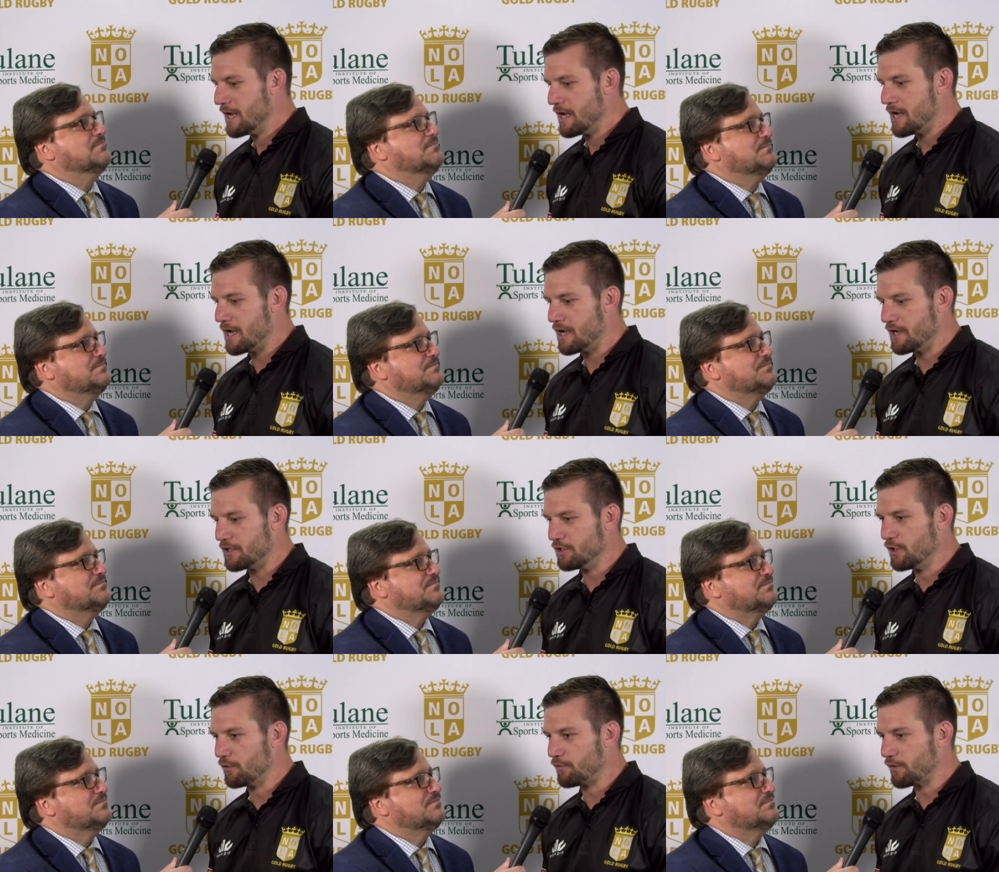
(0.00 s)
Speaker 1: Uh,
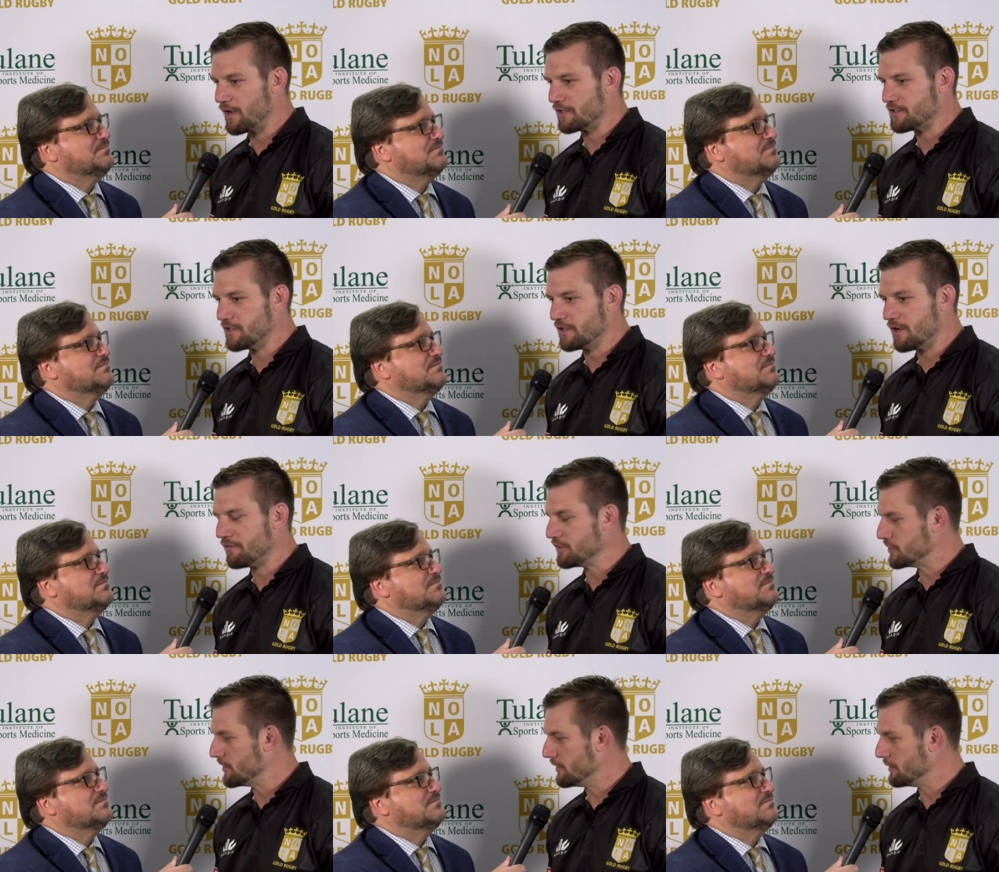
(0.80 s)
you know, for us, and
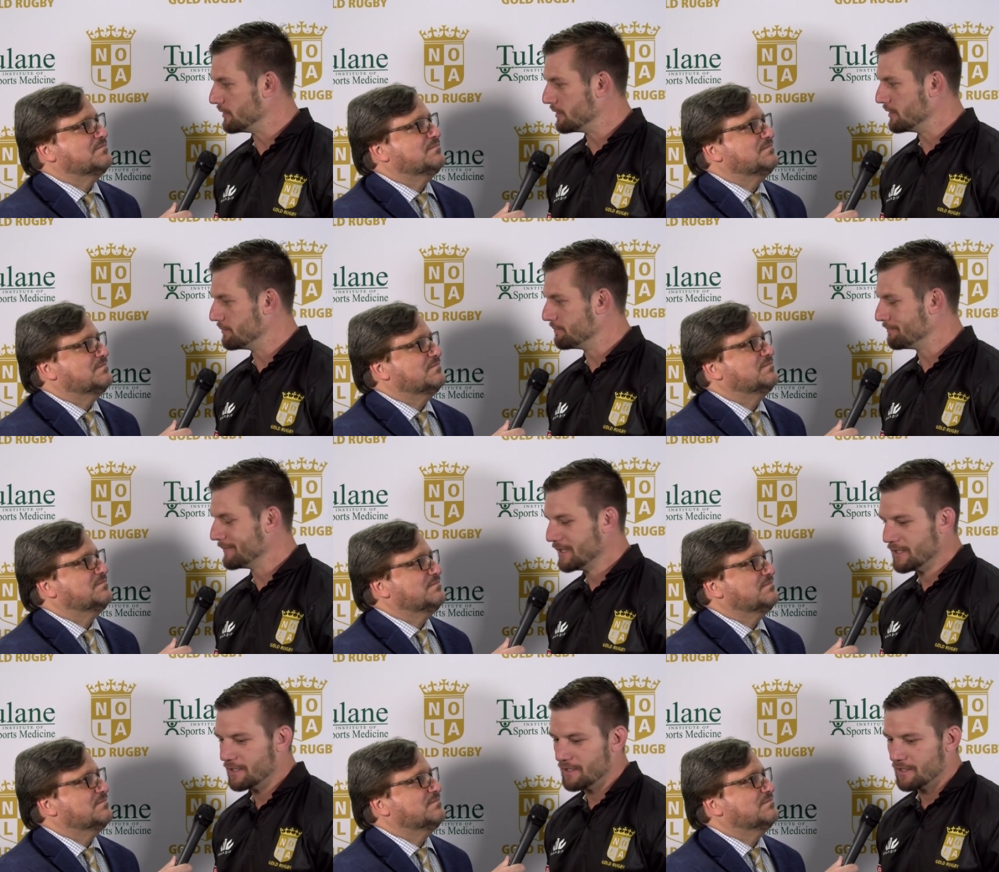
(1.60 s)
obviously you, you
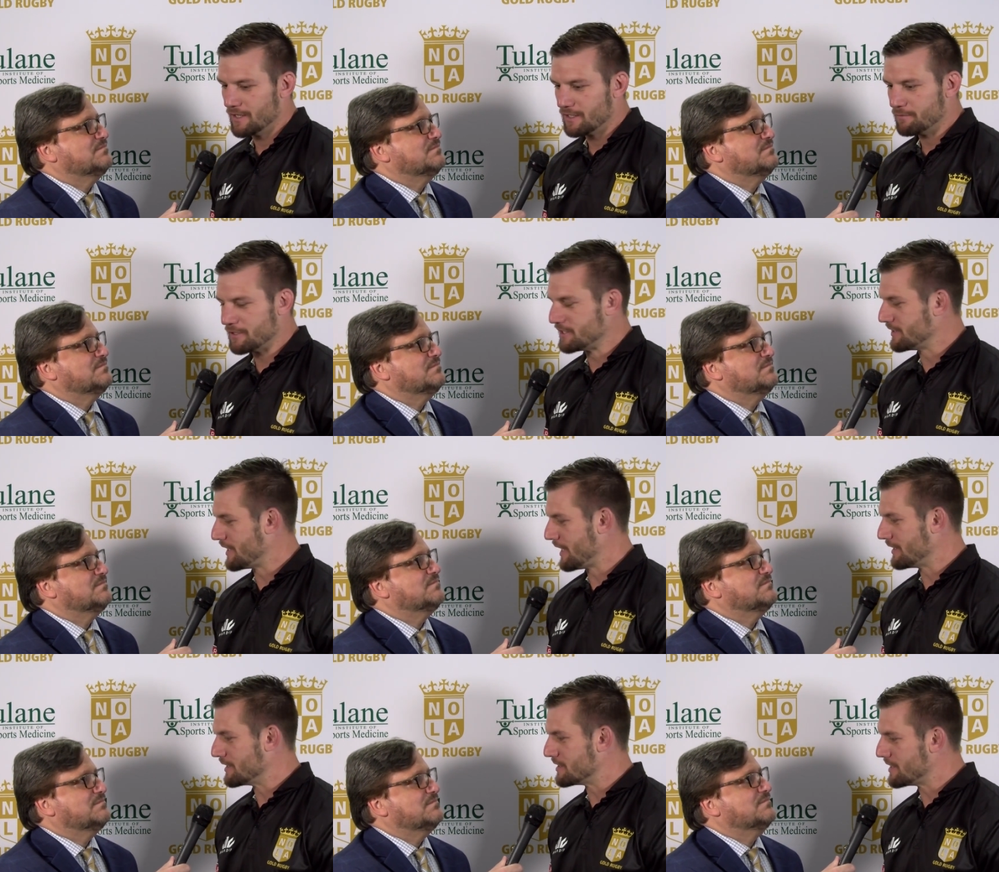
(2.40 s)
as much as
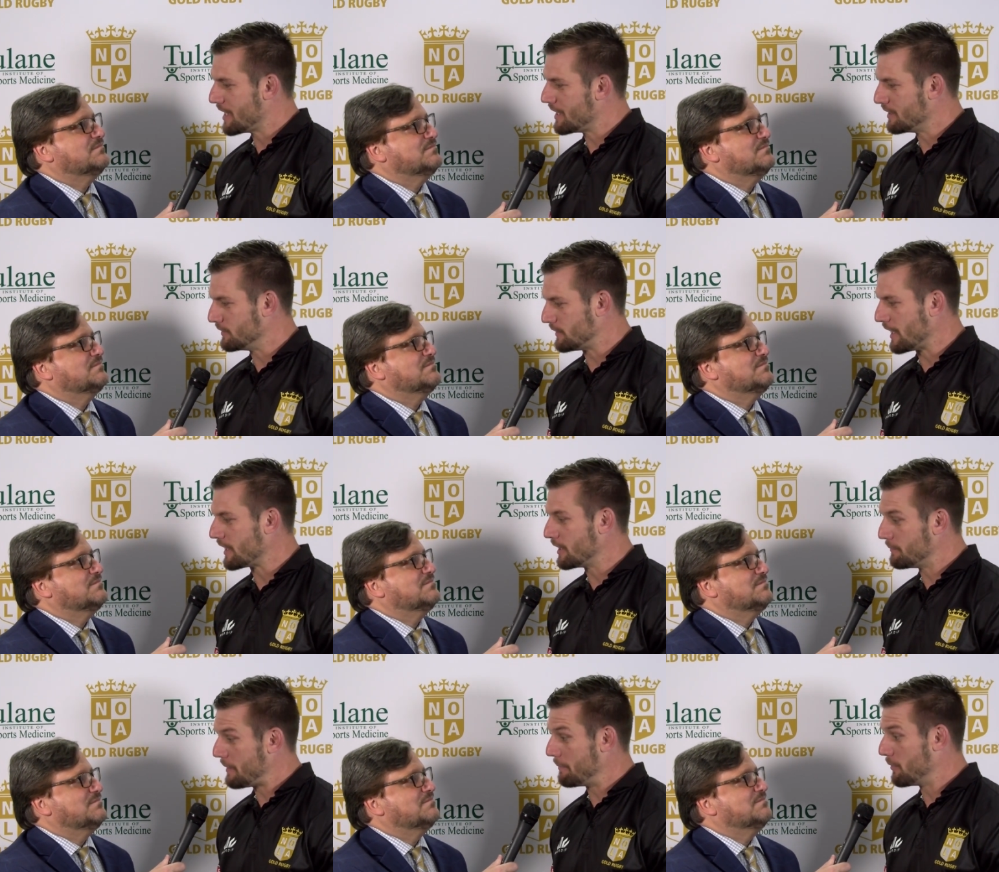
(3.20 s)
I hate to say it, you
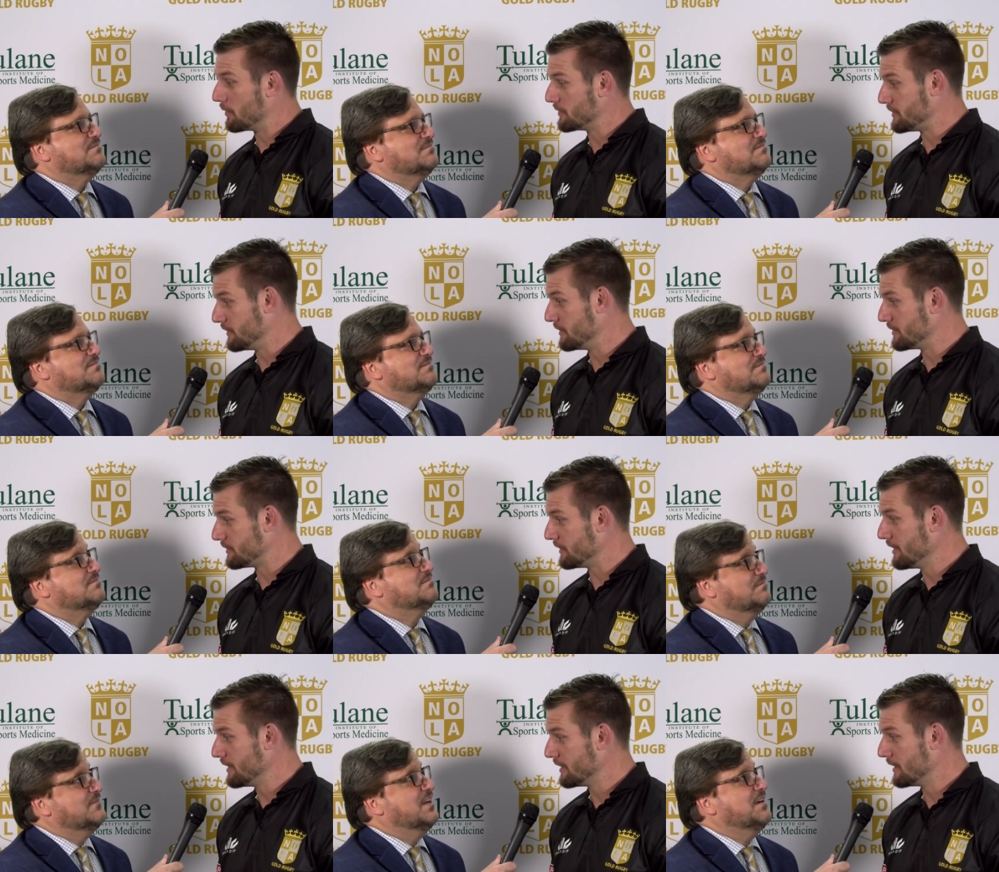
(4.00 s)
take it a bit more
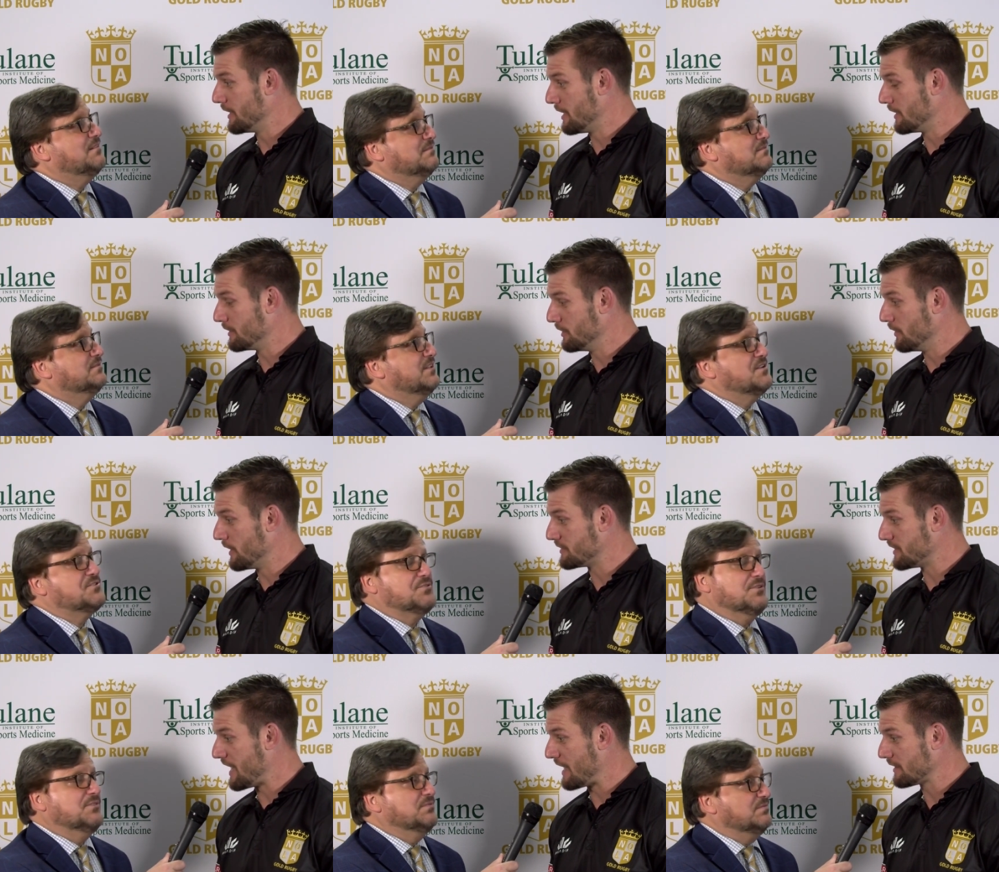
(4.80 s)
seriously. Yeah, uh, you know,
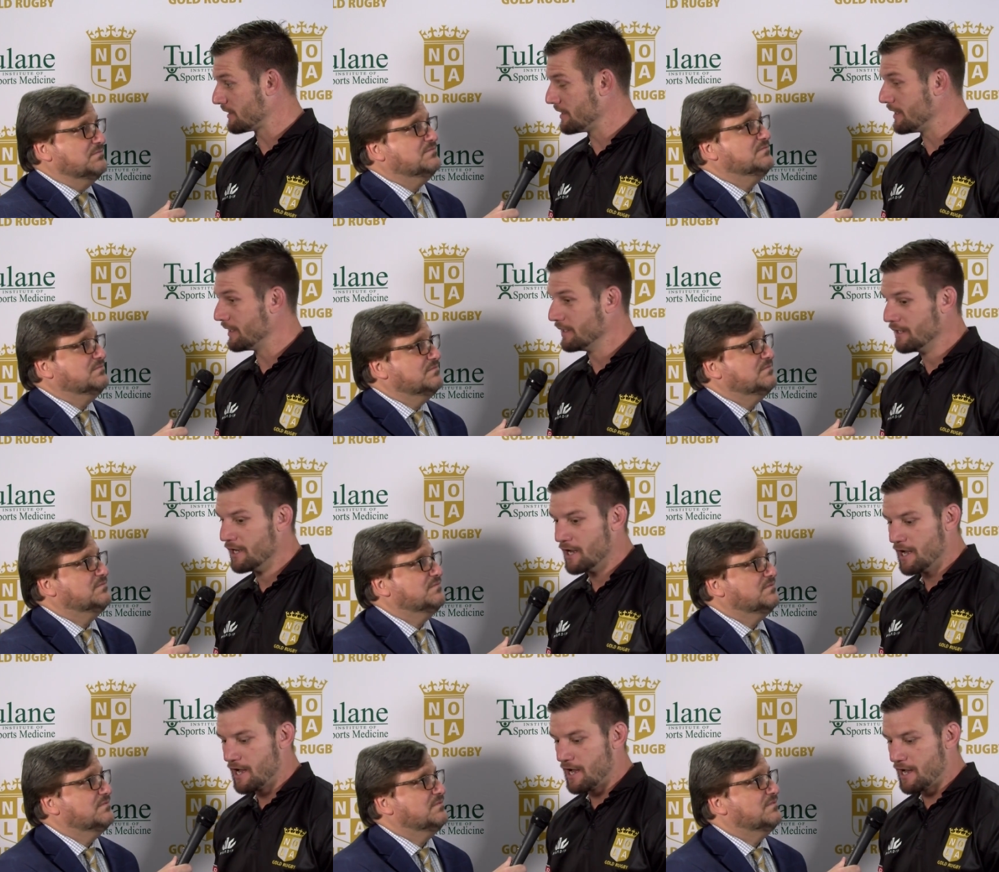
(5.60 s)
as sure. an athlete,
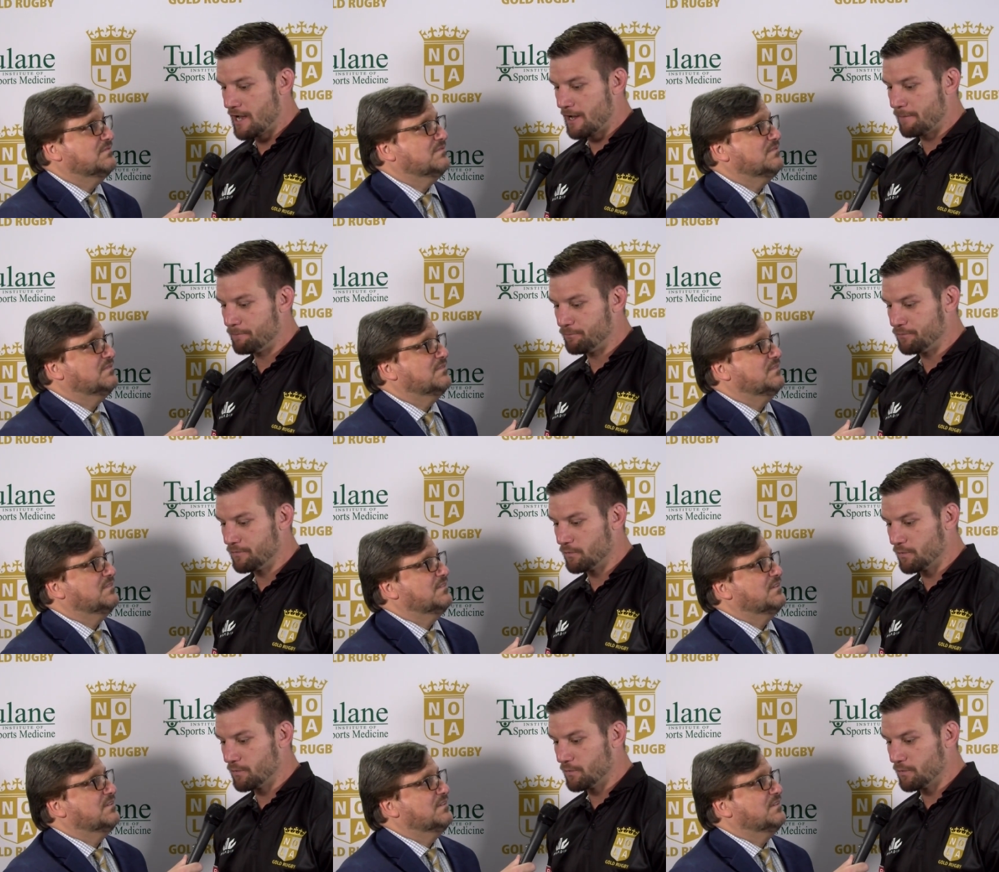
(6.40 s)
um,